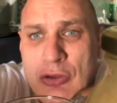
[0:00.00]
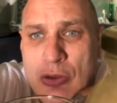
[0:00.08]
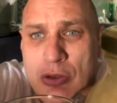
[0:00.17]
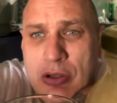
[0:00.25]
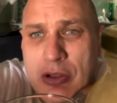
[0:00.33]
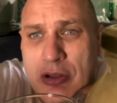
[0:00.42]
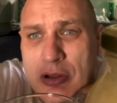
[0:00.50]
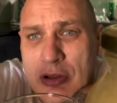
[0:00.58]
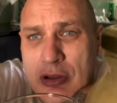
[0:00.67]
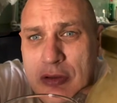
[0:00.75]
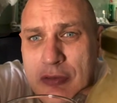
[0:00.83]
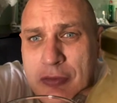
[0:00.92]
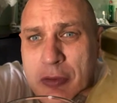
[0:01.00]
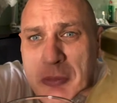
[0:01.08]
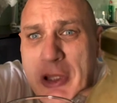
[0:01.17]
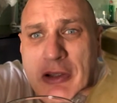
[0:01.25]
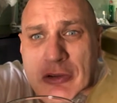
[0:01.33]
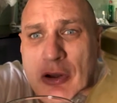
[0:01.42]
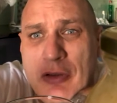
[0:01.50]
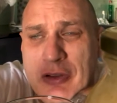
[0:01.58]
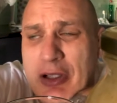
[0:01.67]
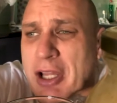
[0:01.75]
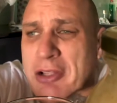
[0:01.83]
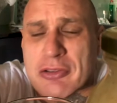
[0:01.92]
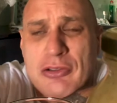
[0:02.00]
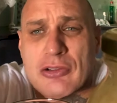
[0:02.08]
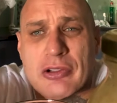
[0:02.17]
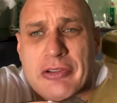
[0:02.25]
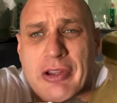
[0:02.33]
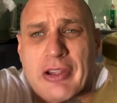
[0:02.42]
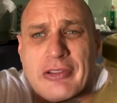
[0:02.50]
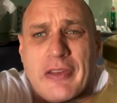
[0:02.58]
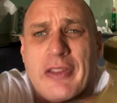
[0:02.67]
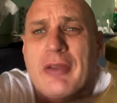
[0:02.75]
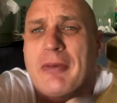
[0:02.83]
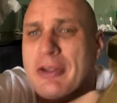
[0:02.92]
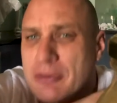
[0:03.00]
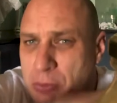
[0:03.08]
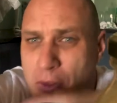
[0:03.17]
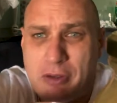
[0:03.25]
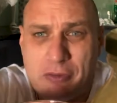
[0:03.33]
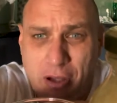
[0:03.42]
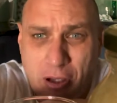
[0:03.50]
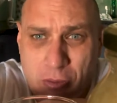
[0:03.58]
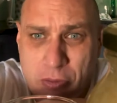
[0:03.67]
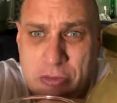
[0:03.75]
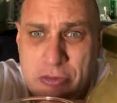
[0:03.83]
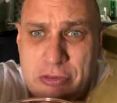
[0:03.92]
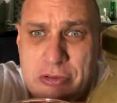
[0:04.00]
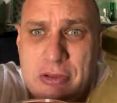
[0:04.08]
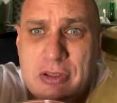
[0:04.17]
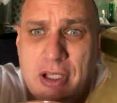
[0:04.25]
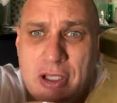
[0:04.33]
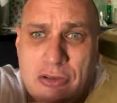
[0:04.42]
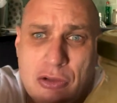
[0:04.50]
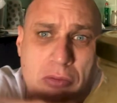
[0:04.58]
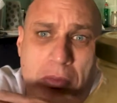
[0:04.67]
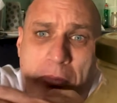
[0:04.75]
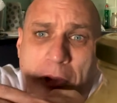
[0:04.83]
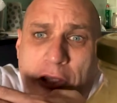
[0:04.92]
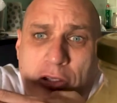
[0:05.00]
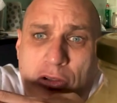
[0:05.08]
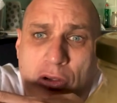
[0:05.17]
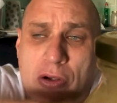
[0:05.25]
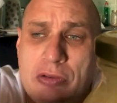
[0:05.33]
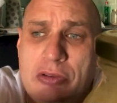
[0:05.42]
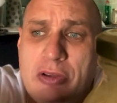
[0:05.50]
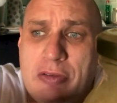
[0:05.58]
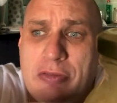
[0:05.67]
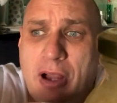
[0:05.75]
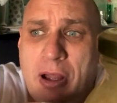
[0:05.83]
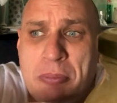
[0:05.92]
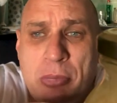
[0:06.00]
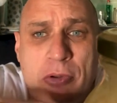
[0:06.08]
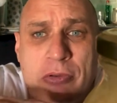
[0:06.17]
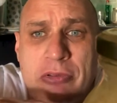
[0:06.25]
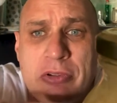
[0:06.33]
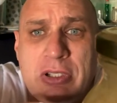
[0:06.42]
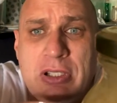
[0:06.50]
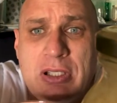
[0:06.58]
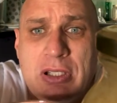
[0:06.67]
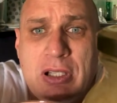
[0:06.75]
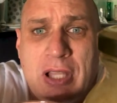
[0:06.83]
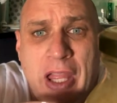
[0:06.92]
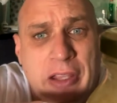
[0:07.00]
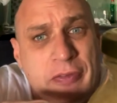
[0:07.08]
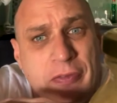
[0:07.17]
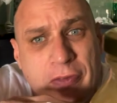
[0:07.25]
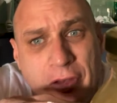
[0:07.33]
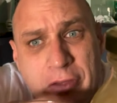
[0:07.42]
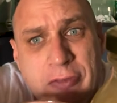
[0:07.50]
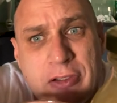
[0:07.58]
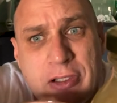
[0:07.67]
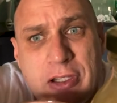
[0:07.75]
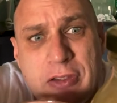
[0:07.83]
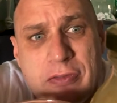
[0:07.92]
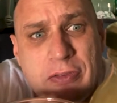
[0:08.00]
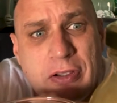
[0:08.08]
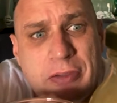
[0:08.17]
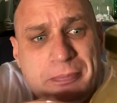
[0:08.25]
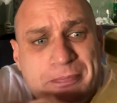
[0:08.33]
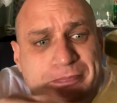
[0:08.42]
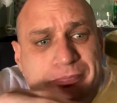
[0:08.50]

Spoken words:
you can ferment overnight. It usually takes, I think, about 12 hours, and you could be making your own stuff. I personally like flavored kefir,